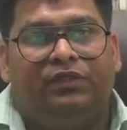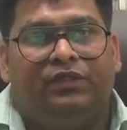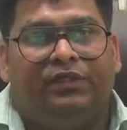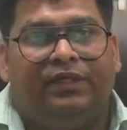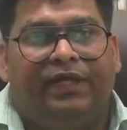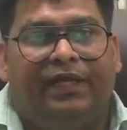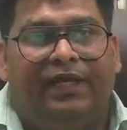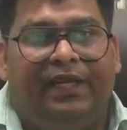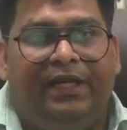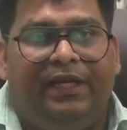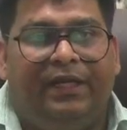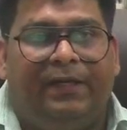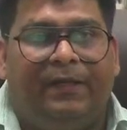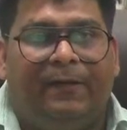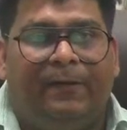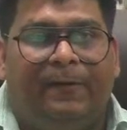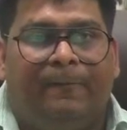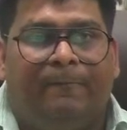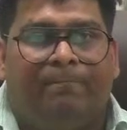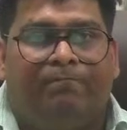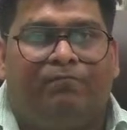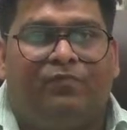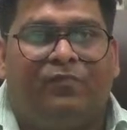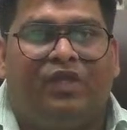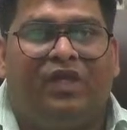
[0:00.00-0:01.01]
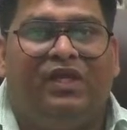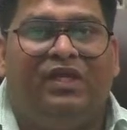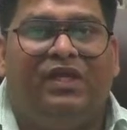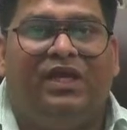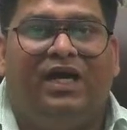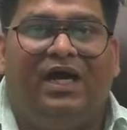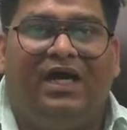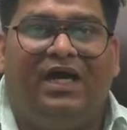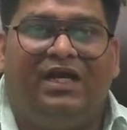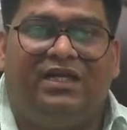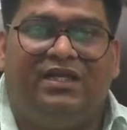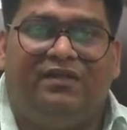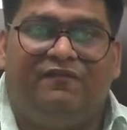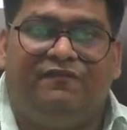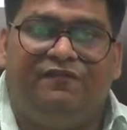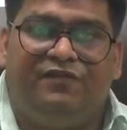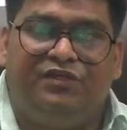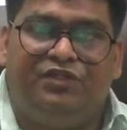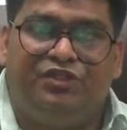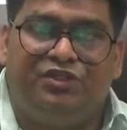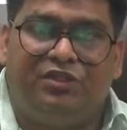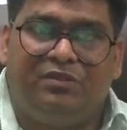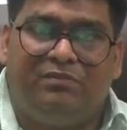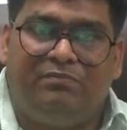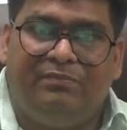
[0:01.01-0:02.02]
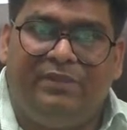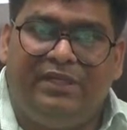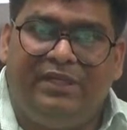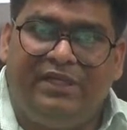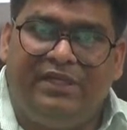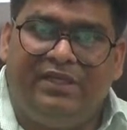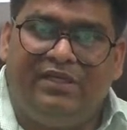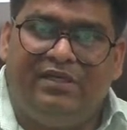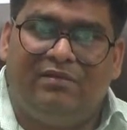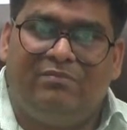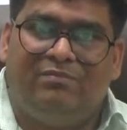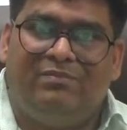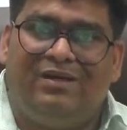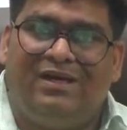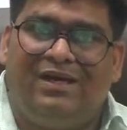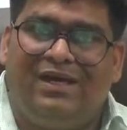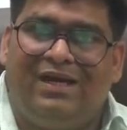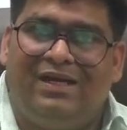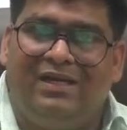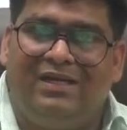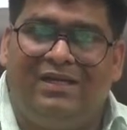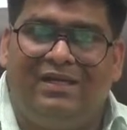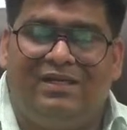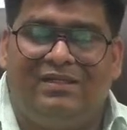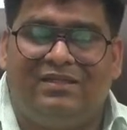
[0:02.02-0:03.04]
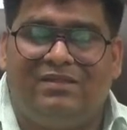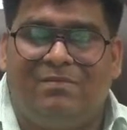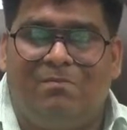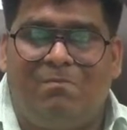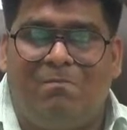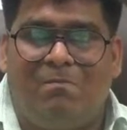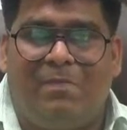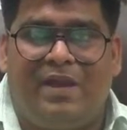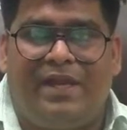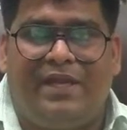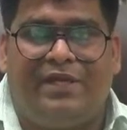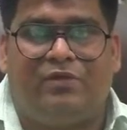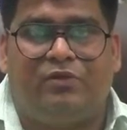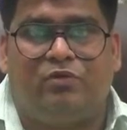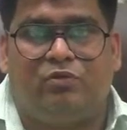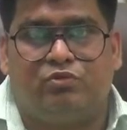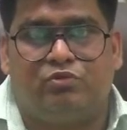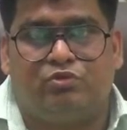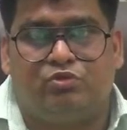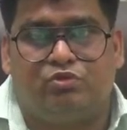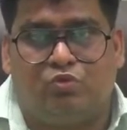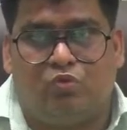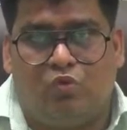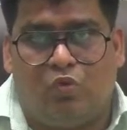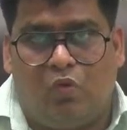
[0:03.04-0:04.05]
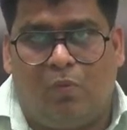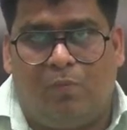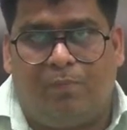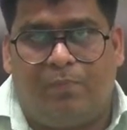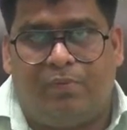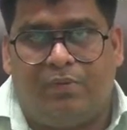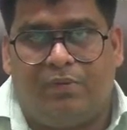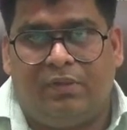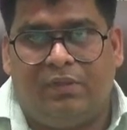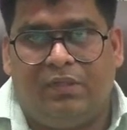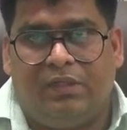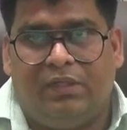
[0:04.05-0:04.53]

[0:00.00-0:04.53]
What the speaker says: right, in an artificial medium under the microscope,